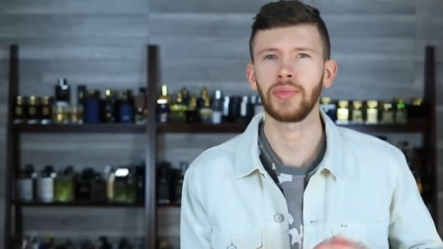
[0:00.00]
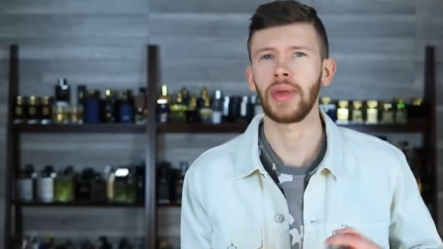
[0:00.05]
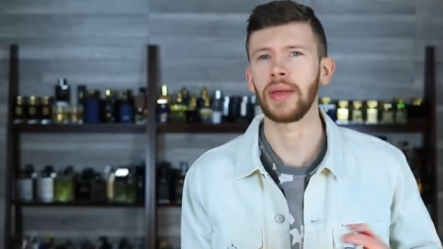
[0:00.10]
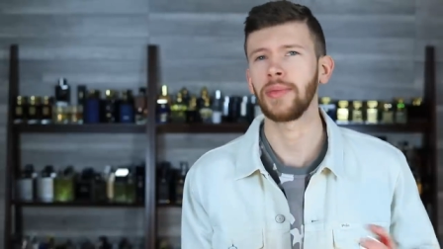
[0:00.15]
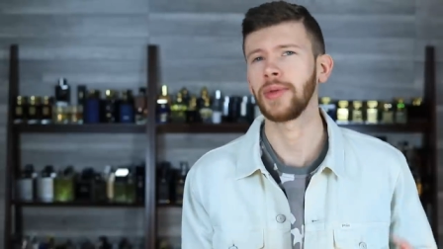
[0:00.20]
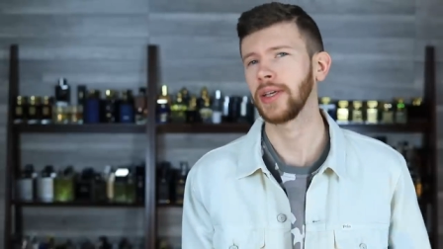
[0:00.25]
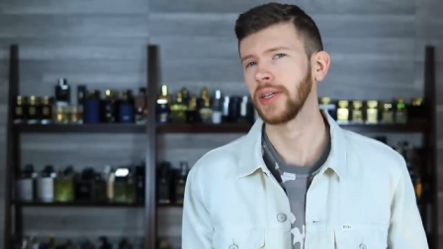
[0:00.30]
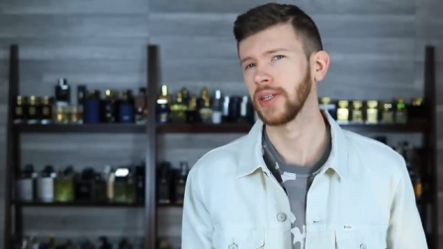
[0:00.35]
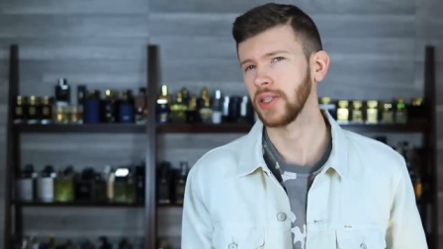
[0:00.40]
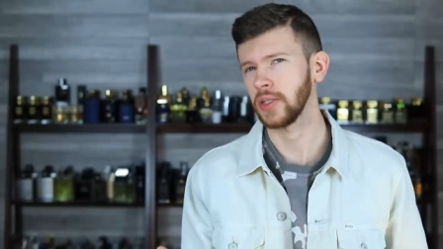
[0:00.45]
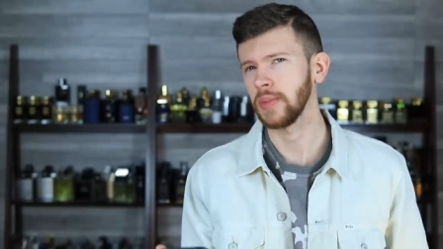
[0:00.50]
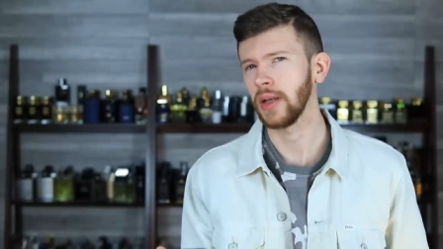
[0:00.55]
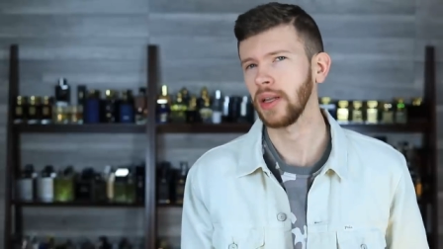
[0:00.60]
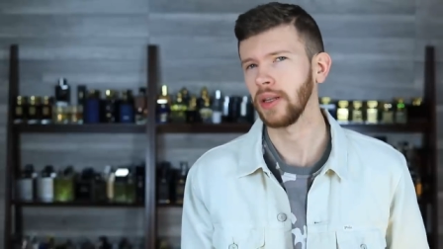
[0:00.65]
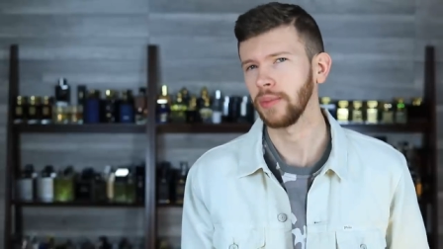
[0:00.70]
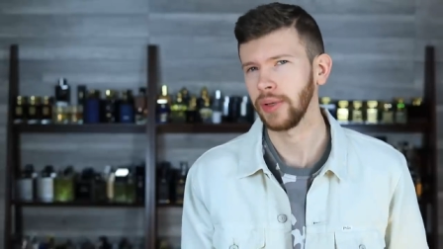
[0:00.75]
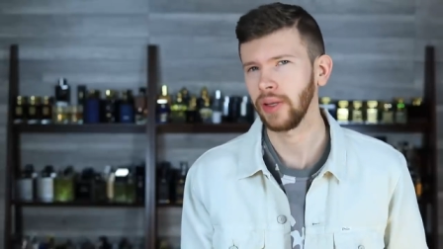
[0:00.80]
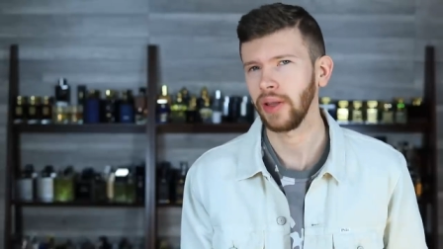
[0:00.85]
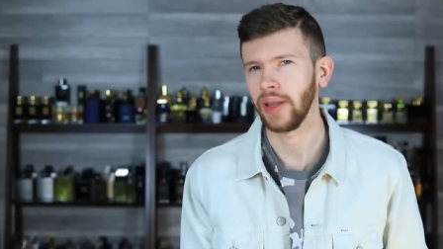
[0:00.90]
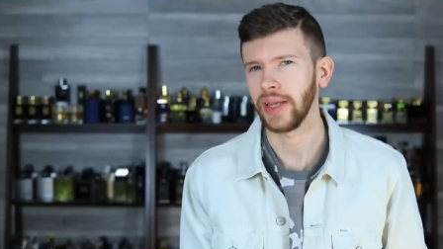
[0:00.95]
maybe it could smell
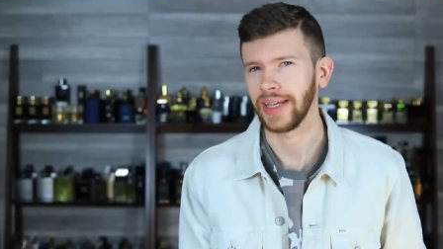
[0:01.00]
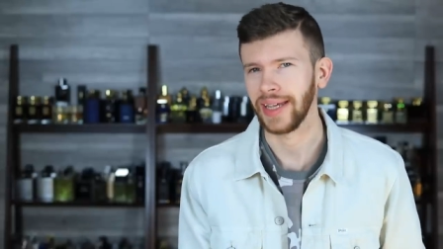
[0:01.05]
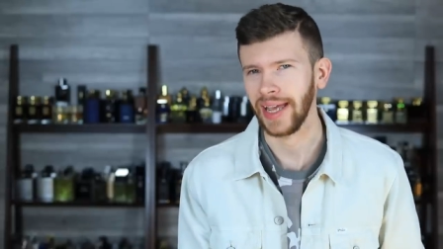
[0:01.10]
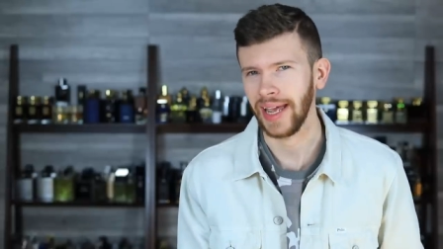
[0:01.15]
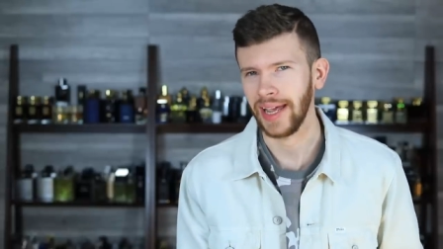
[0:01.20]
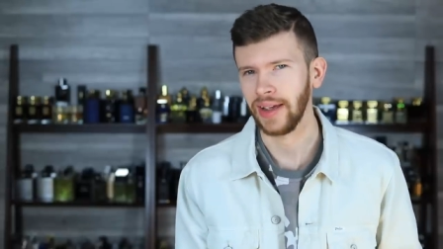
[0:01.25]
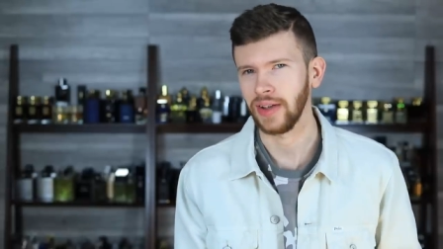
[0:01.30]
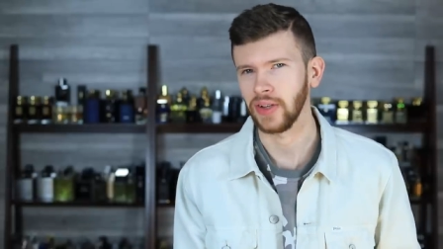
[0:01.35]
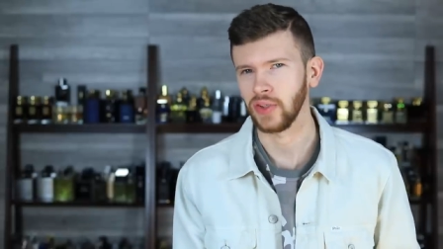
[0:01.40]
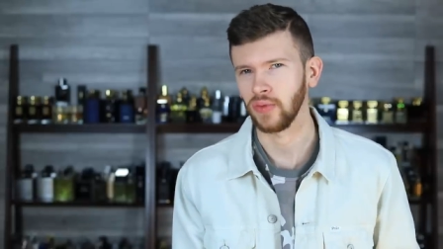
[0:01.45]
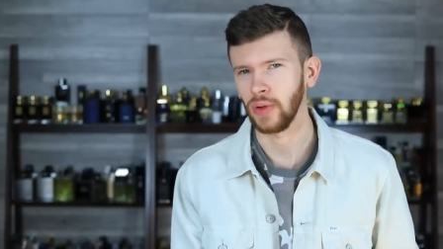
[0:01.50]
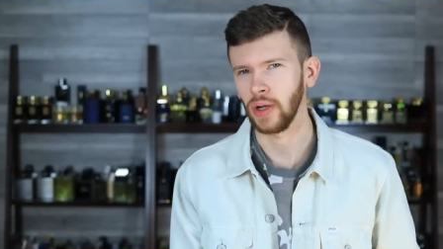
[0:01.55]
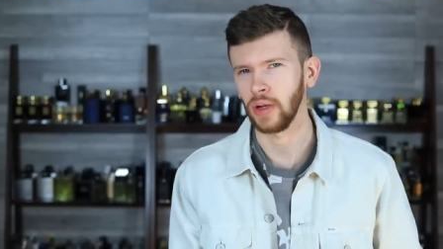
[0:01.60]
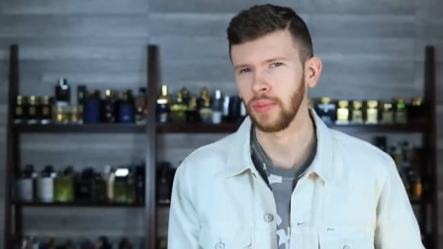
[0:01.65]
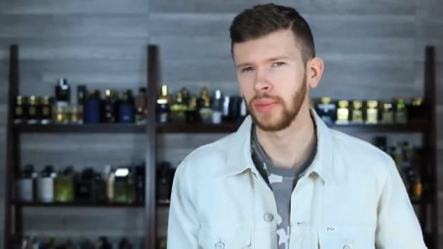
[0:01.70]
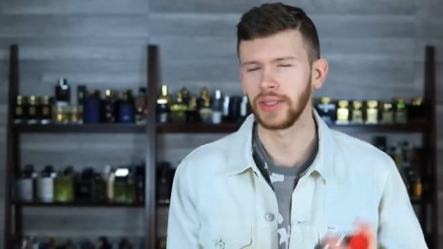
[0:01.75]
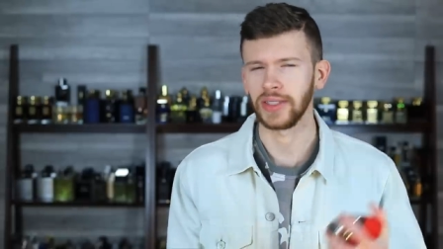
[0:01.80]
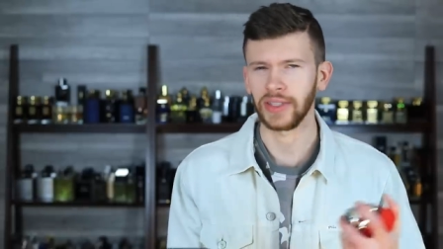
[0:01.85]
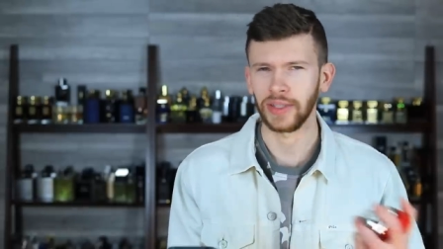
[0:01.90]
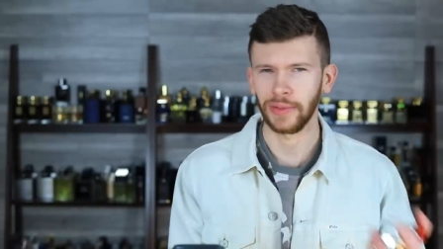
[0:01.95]
a bit like K as well,
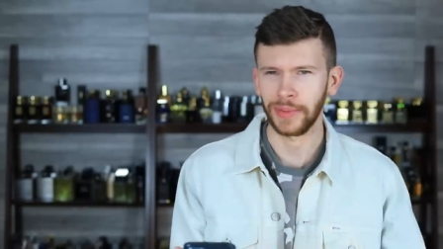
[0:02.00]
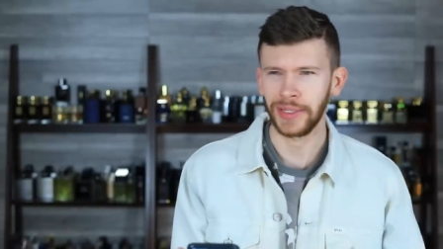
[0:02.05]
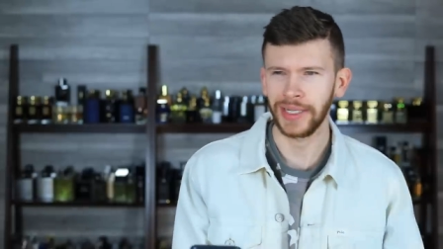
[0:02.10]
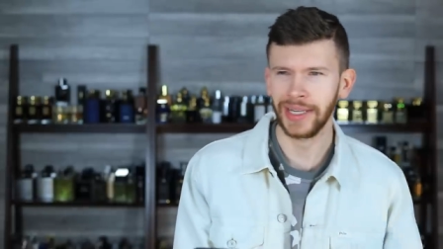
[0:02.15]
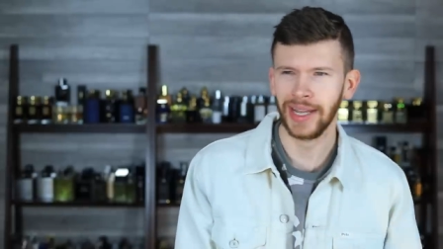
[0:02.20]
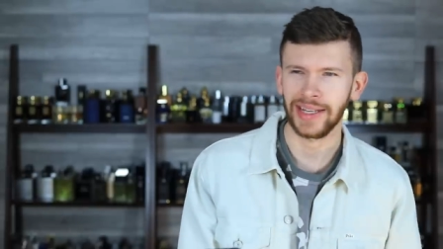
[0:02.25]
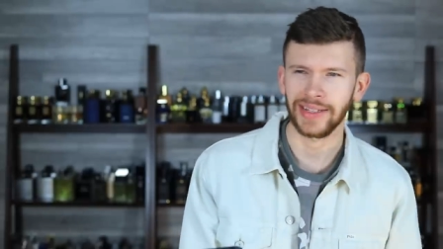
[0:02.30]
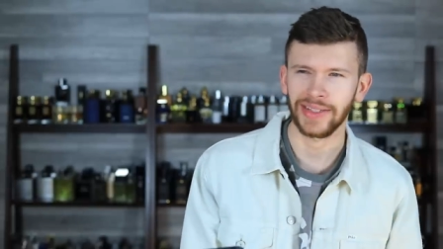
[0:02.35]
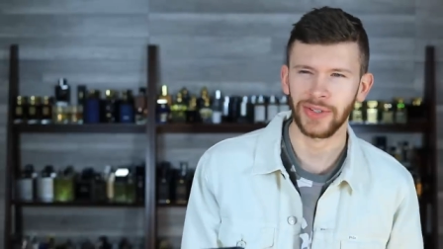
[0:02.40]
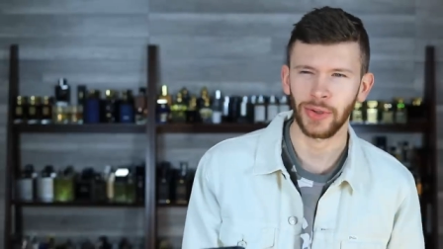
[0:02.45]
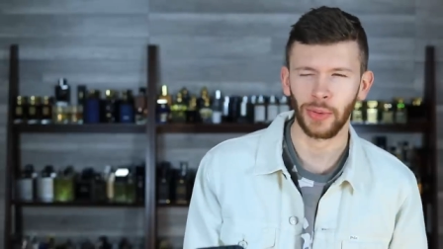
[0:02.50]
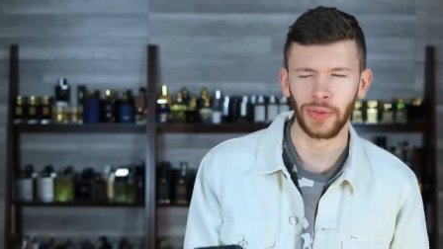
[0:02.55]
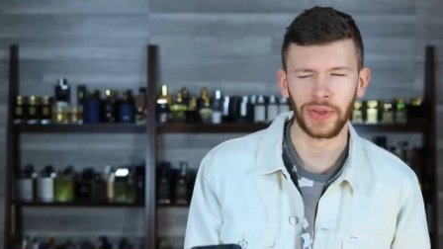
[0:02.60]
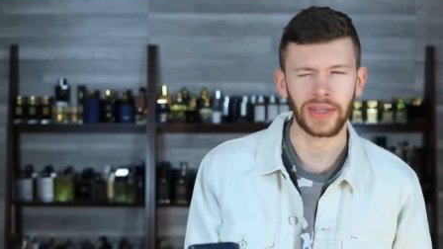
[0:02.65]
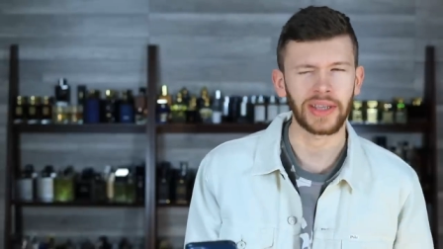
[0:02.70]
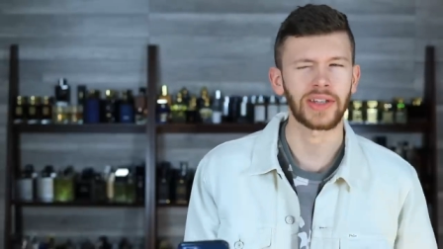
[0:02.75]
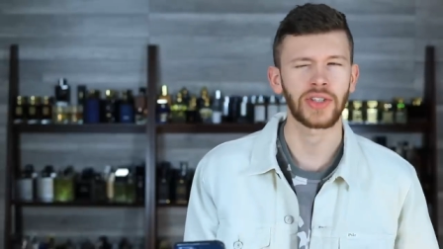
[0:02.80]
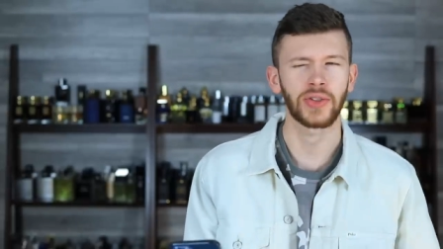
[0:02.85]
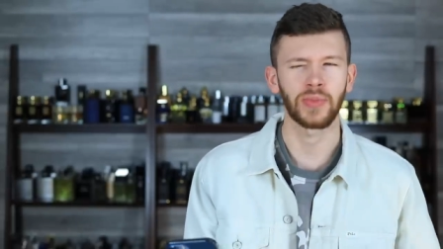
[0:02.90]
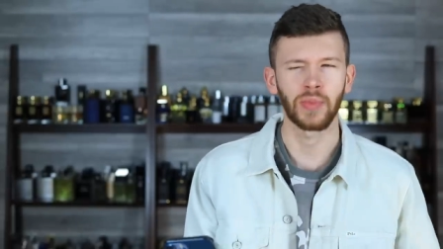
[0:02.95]
but to me, I still
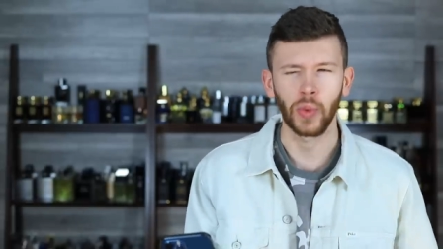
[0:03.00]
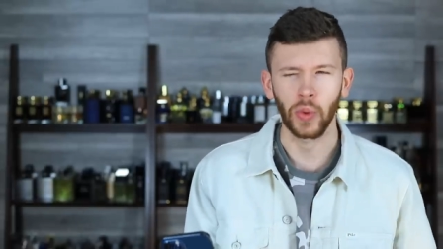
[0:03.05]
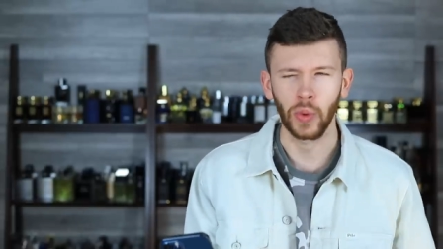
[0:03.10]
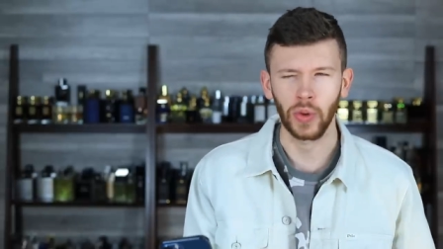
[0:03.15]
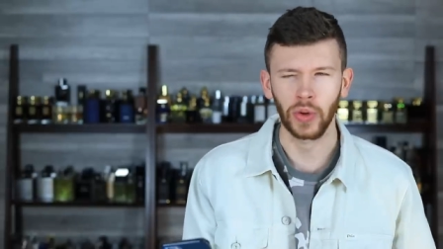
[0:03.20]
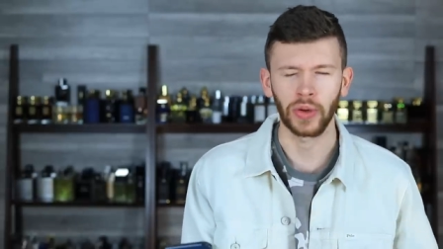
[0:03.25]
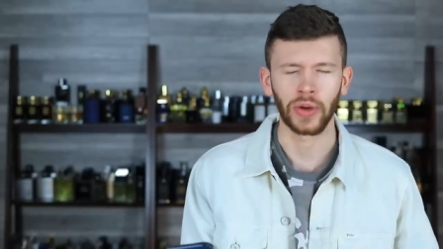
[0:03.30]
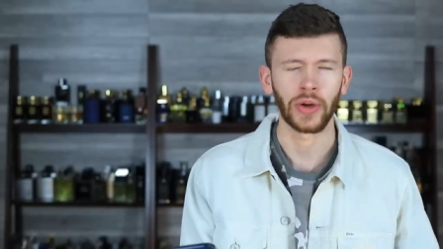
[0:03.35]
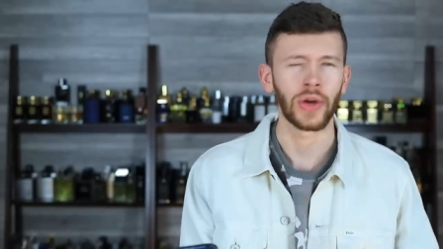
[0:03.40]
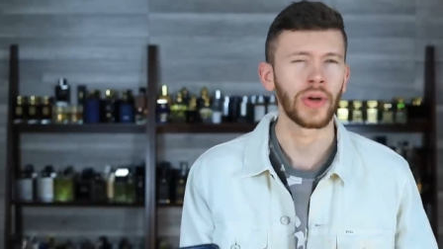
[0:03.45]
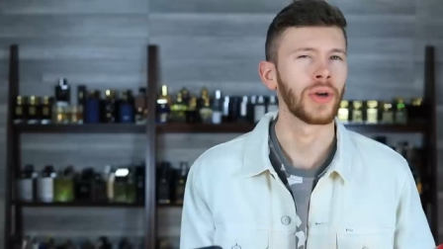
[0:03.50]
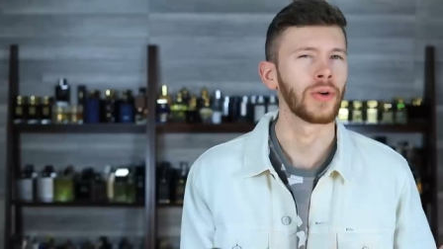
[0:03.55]
think it's more